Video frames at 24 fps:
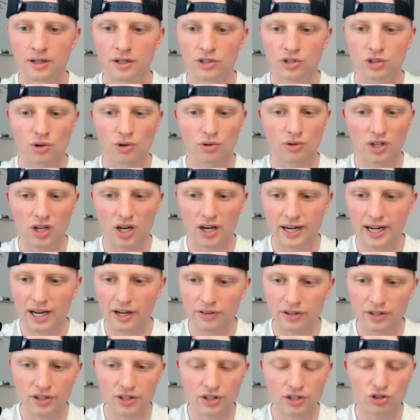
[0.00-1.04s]
So cut
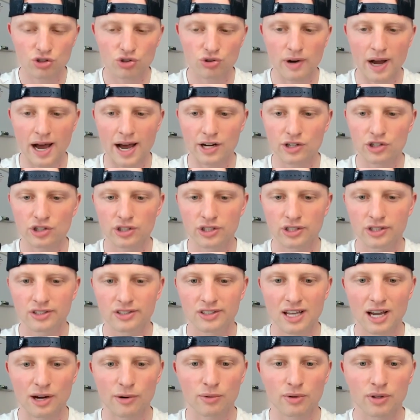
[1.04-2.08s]
out the
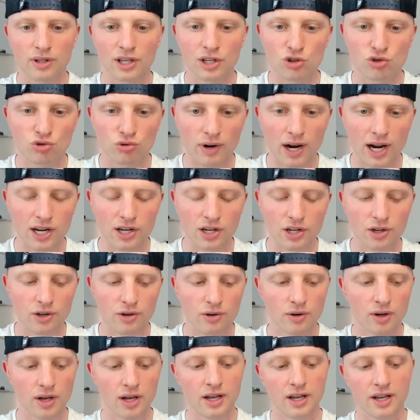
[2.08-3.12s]
distractions that really drain
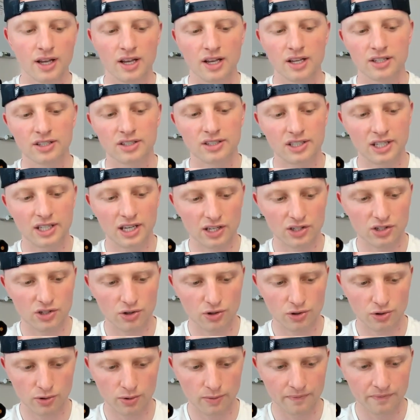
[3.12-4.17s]
you. Stick
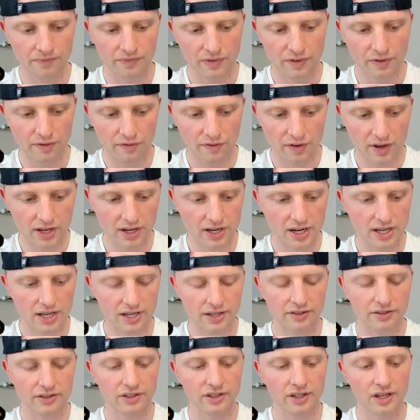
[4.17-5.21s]
to
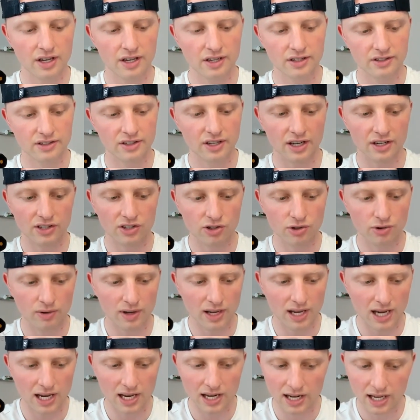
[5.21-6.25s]
fitness, stick to
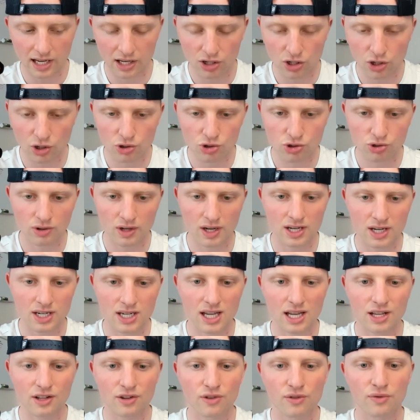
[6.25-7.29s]
eating
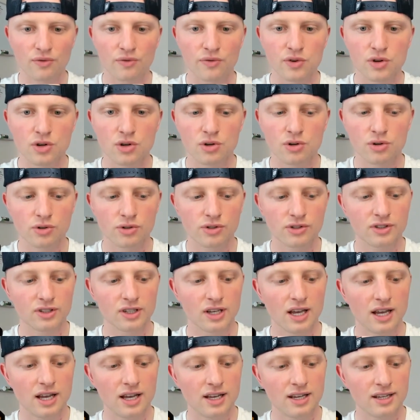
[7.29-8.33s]
nutrient-dense foods,
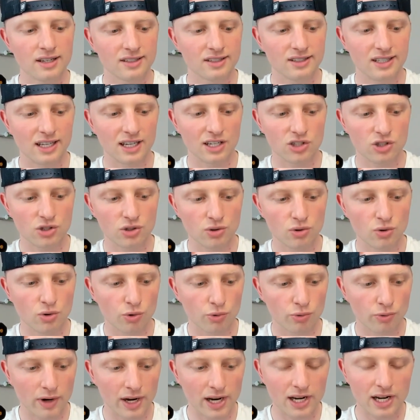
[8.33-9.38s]
stick to
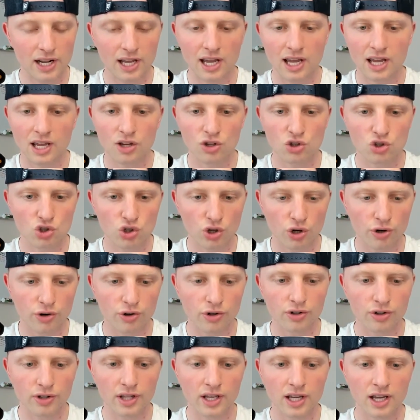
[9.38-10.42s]
reading,
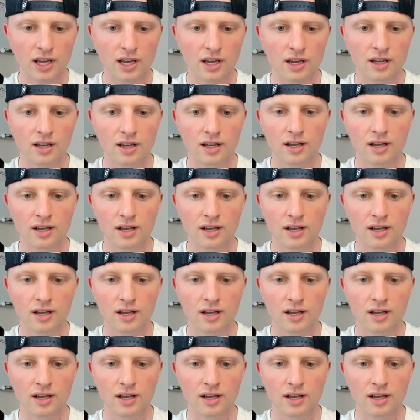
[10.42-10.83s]
journaling,